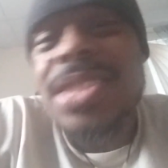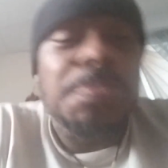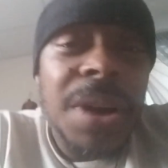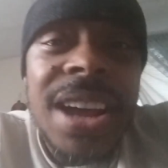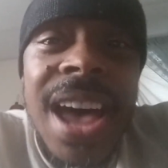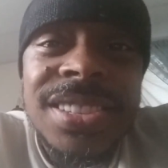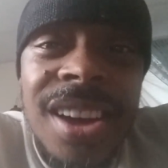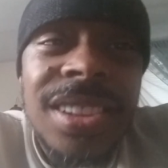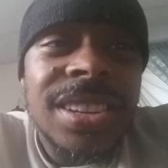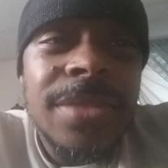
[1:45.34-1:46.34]
this butt ass
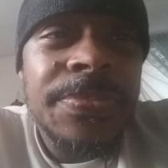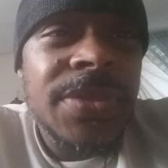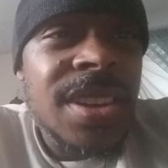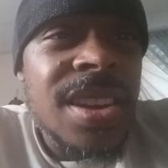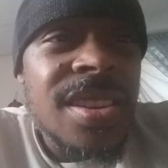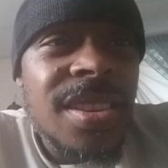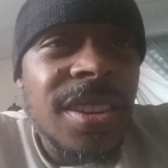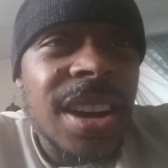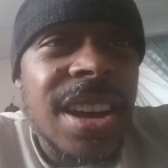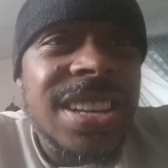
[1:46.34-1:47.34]
ugly,
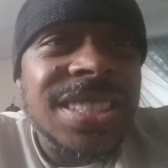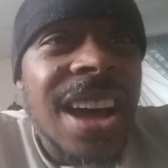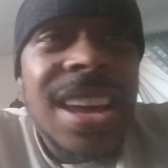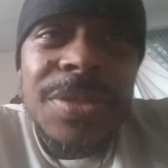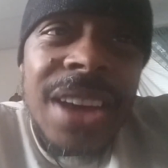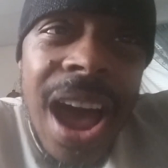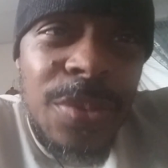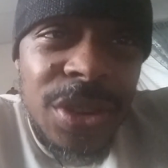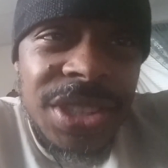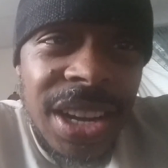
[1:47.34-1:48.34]
okay, he's not even
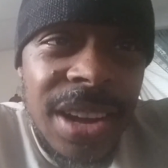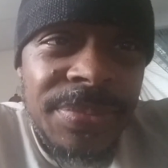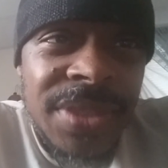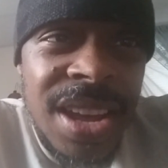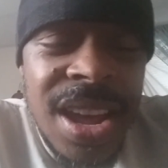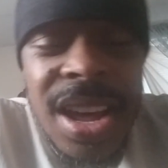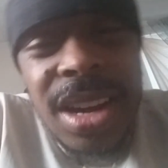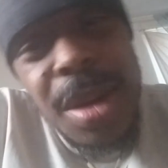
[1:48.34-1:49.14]
average, okay, and